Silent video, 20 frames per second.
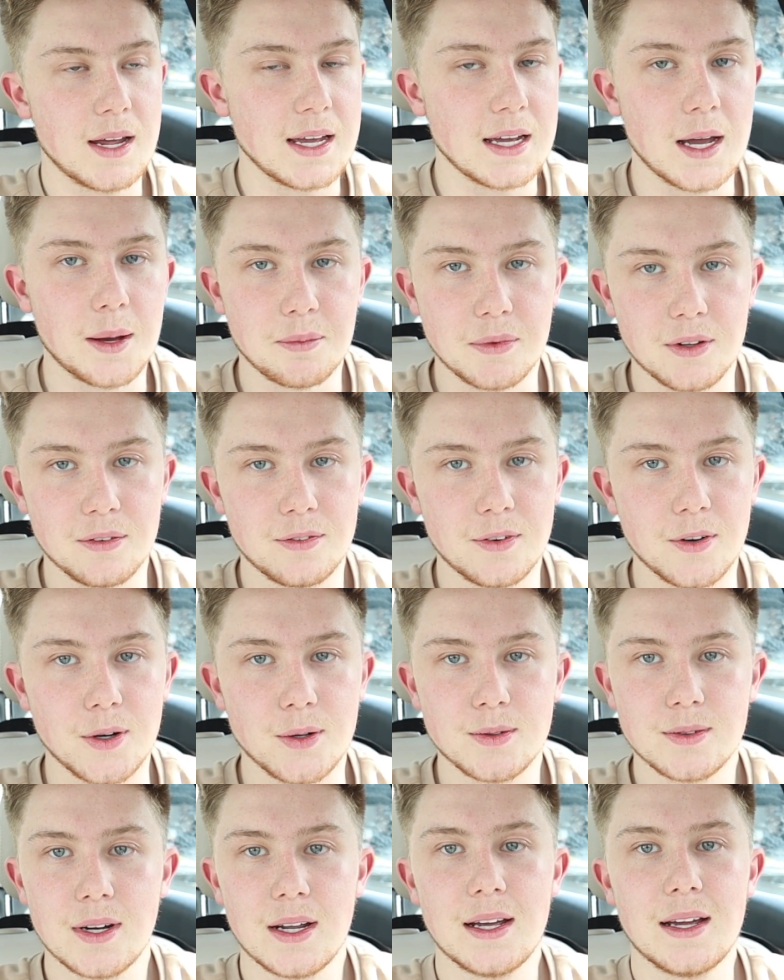hang up the
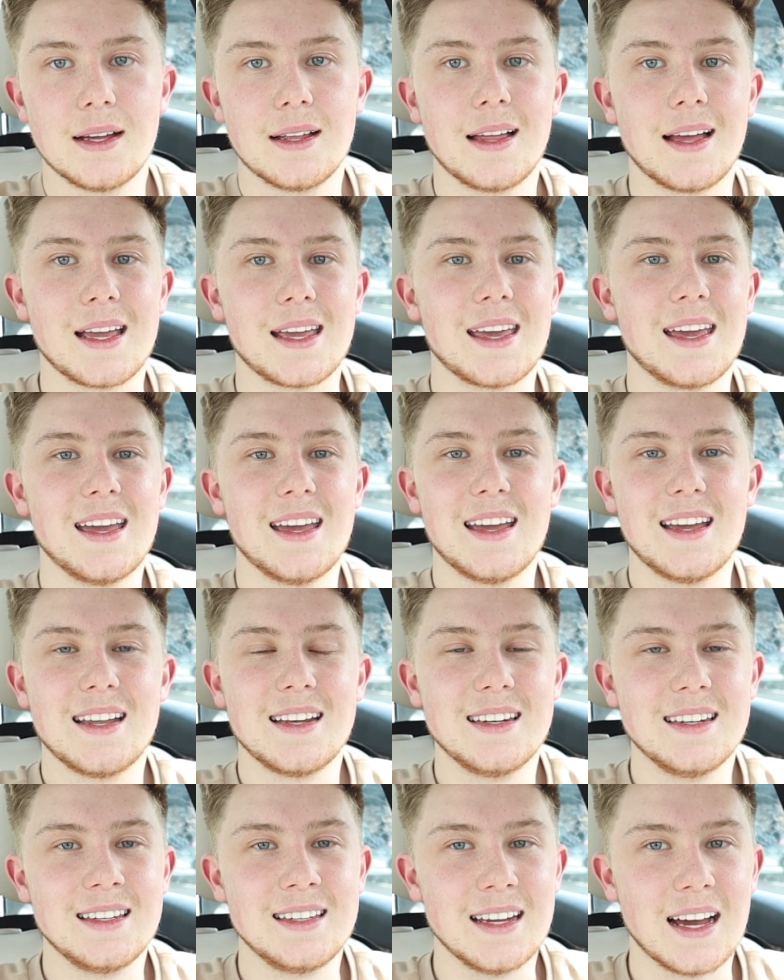phone. Like,
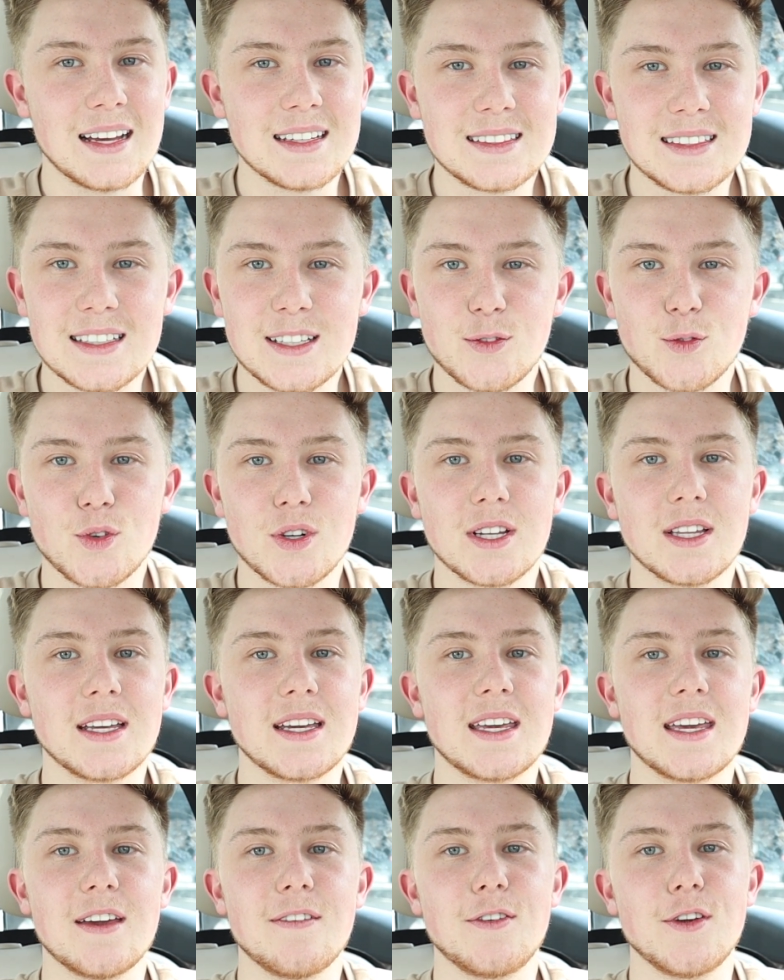doesn't
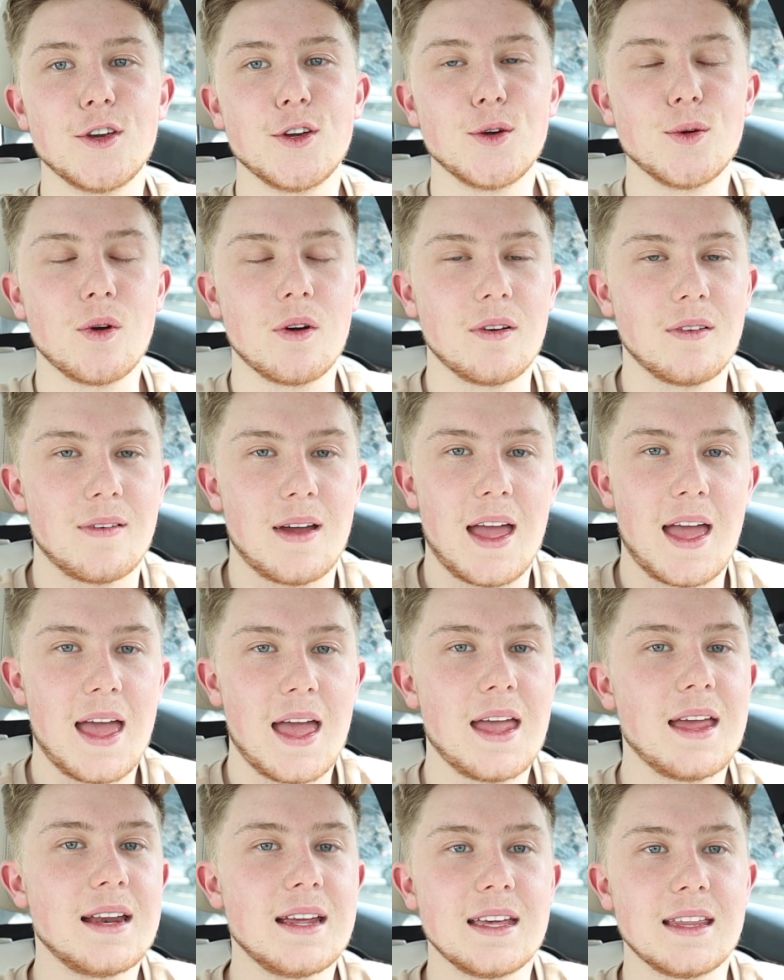really give you
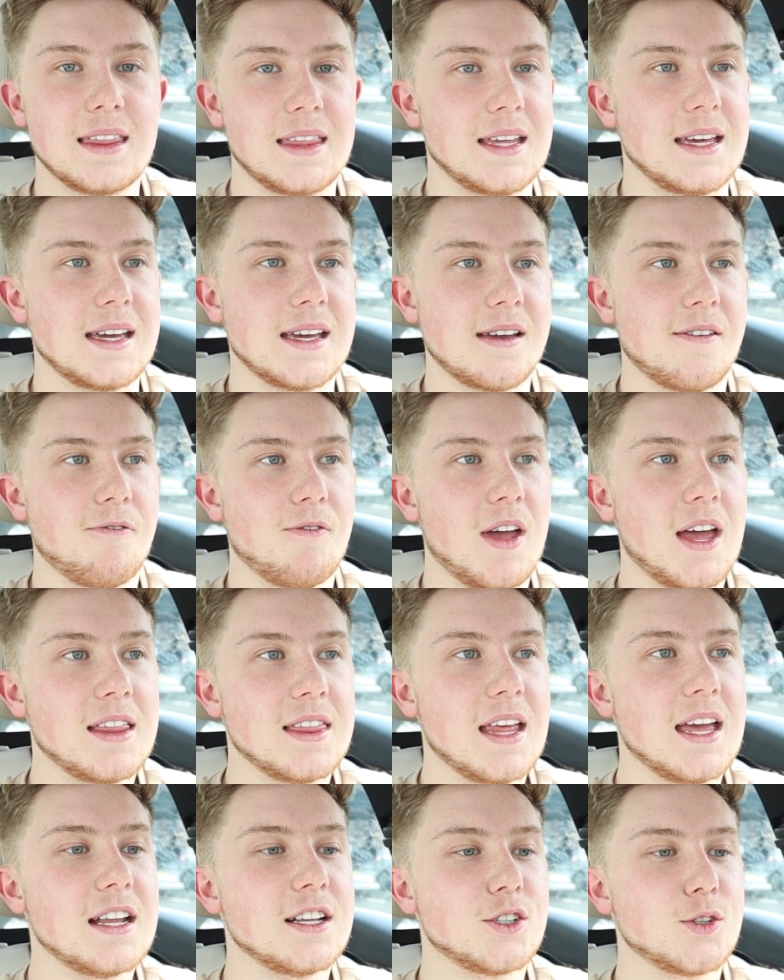anything.
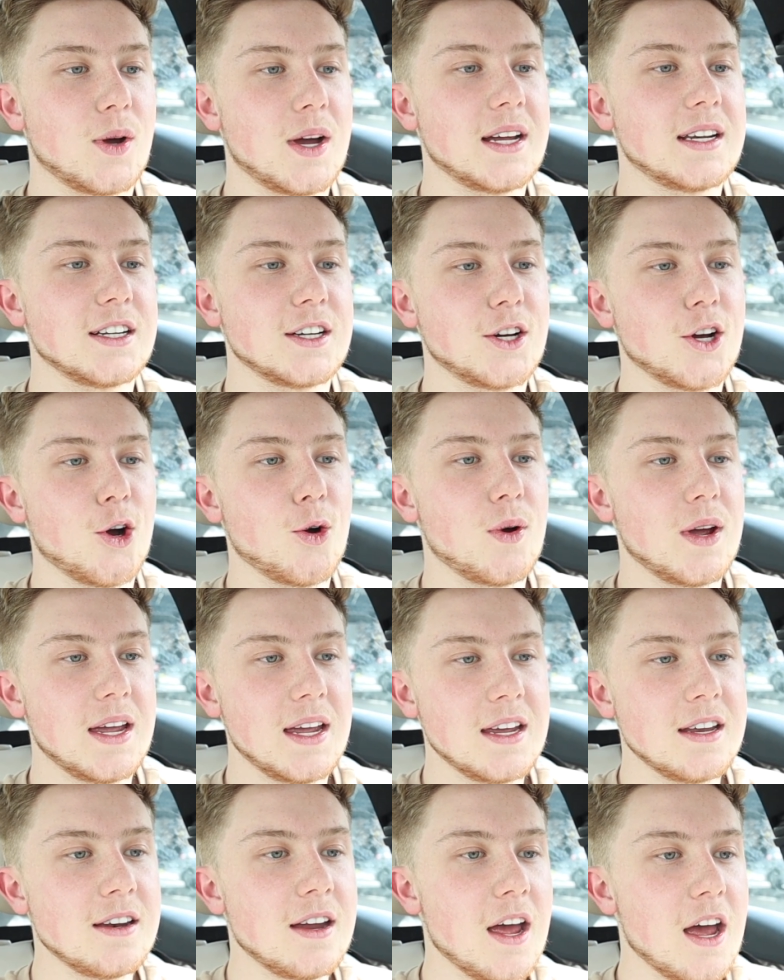And then, so I had to go
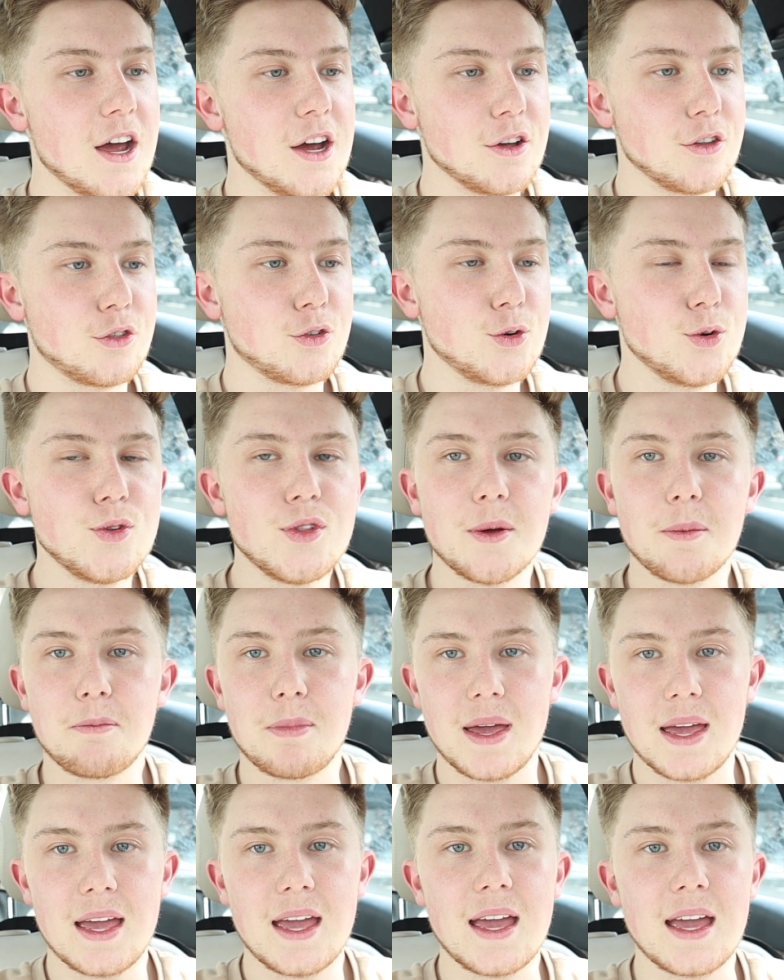in through the
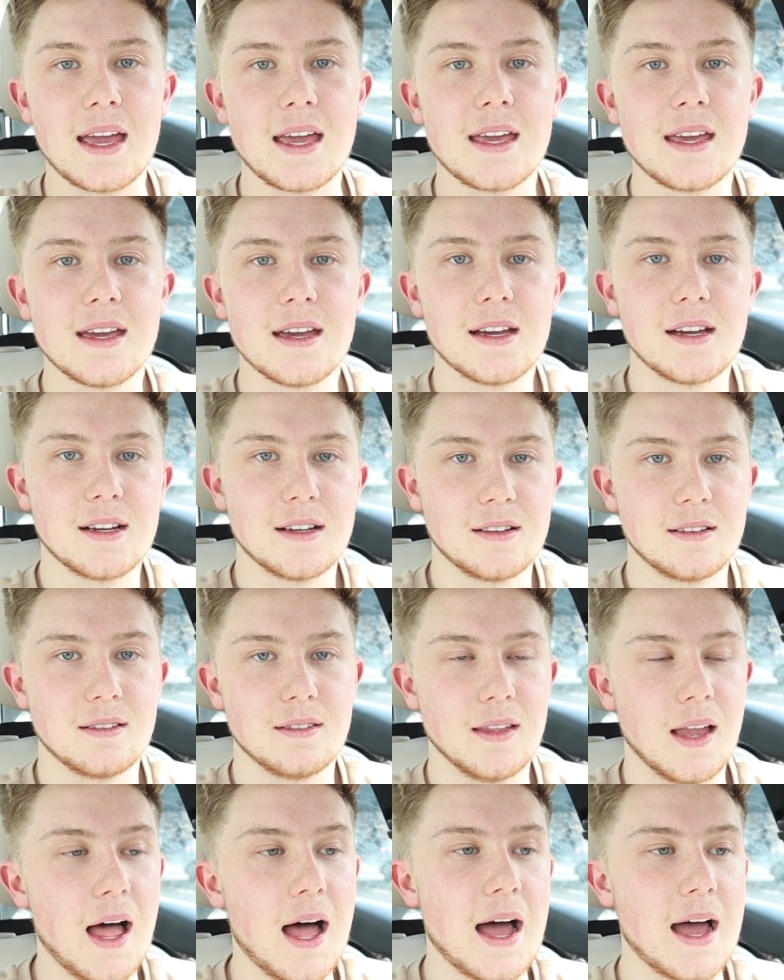pay
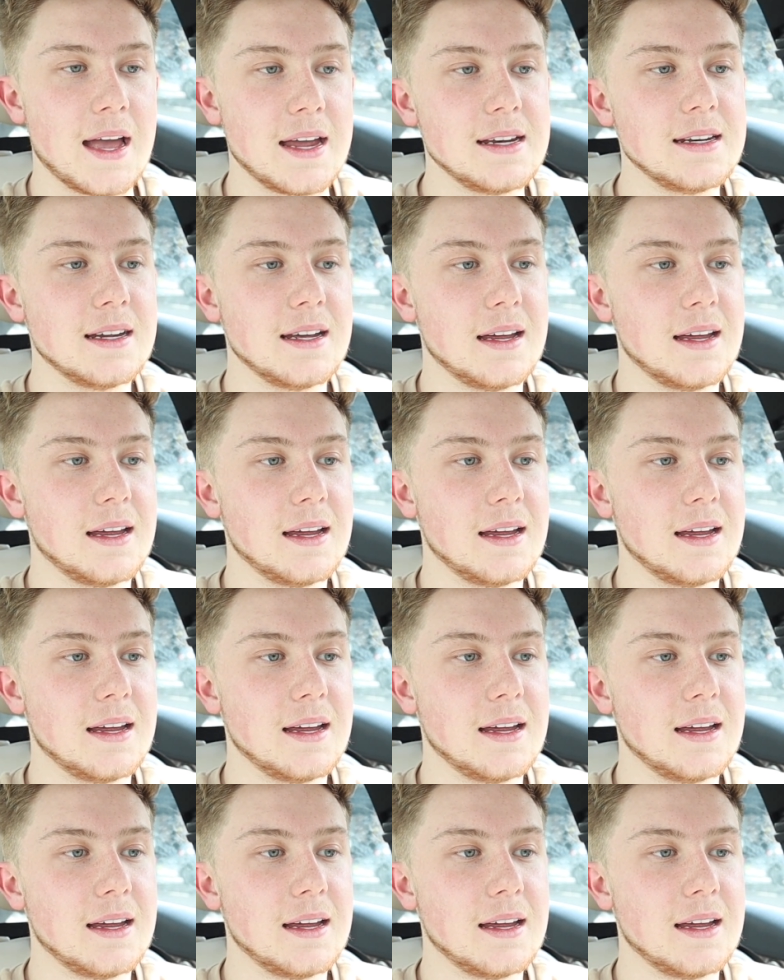line,